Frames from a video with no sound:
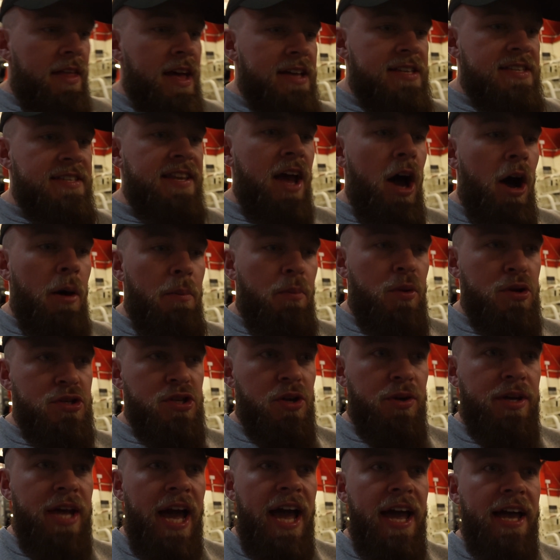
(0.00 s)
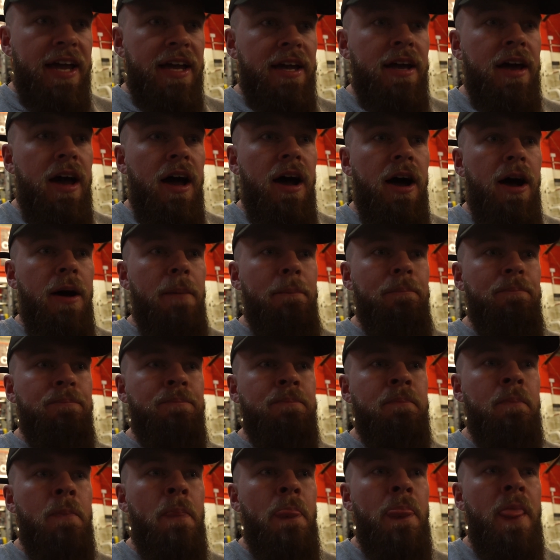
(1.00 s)
Setup was okay.
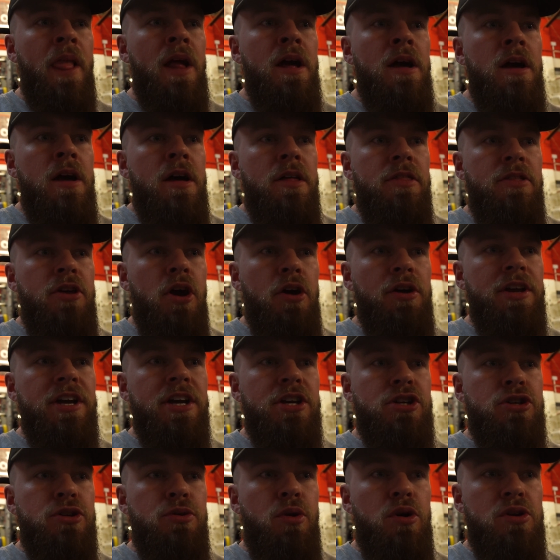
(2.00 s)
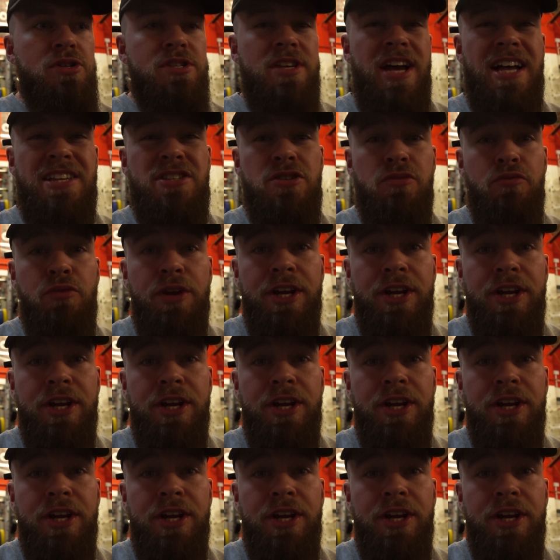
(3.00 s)
The only issue was I had to